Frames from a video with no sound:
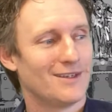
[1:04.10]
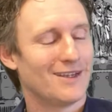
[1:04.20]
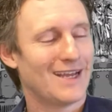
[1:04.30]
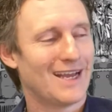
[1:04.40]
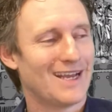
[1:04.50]

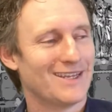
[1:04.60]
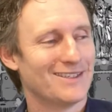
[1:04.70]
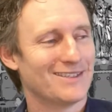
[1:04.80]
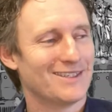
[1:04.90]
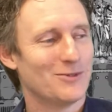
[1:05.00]
and
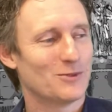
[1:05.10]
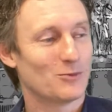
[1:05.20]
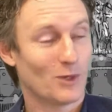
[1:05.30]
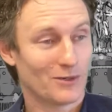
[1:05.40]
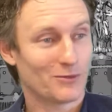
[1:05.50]
he was a
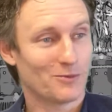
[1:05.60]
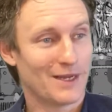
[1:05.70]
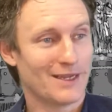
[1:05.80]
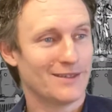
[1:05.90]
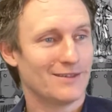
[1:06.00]
wonderful
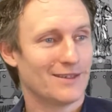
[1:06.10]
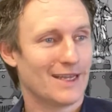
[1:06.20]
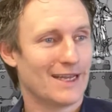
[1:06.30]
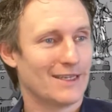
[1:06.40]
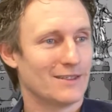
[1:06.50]
man
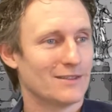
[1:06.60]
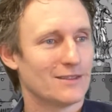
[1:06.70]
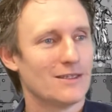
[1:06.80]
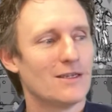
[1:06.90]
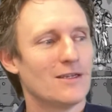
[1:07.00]
and
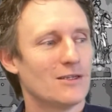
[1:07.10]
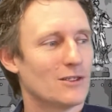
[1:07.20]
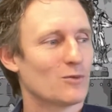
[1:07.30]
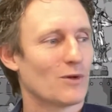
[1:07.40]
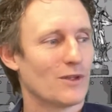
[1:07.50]
just
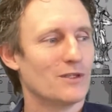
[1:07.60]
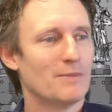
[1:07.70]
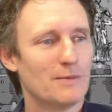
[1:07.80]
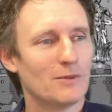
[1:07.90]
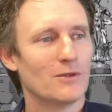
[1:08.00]
one of those
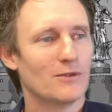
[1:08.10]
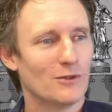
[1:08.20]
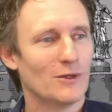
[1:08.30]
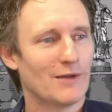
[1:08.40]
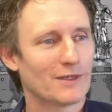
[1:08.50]
people
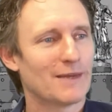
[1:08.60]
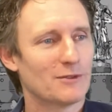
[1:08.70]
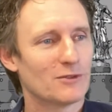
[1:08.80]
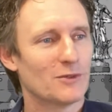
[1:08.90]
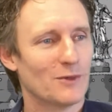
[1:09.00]
you have a
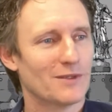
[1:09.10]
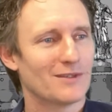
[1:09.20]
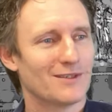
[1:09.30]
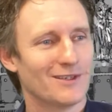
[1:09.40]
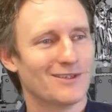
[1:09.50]
chemistry with,
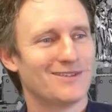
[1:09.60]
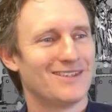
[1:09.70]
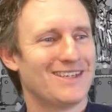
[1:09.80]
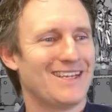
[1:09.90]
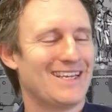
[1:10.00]
you know.
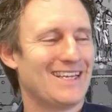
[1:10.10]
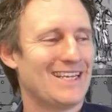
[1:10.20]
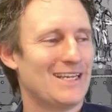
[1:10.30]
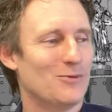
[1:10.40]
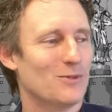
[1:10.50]

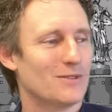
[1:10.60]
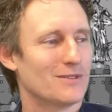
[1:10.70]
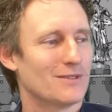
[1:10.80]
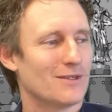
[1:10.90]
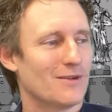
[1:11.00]
He
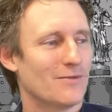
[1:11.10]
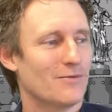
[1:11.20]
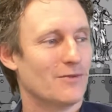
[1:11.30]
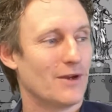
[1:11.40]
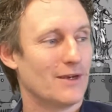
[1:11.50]
was a
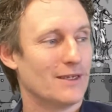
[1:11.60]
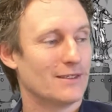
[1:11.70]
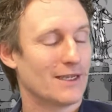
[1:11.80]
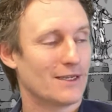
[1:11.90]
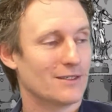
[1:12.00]
very
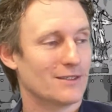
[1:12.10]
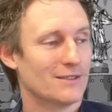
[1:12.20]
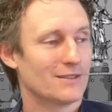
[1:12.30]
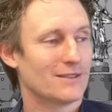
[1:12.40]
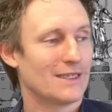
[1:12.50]

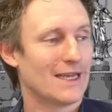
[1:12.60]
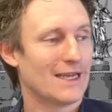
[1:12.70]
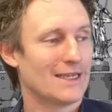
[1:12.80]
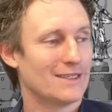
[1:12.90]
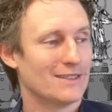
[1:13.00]
intelligent
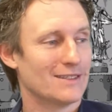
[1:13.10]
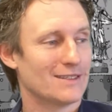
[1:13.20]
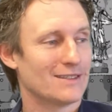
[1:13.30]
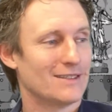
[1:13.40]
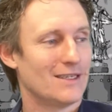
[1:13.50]
and
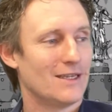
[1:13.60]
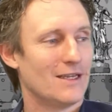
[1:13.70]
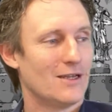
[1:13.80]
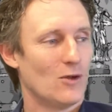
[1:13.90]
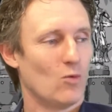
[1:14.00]

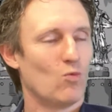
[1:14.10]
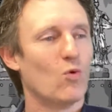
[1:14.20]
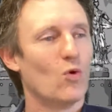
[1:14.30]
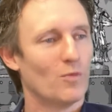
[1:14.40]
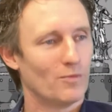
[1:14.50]
warm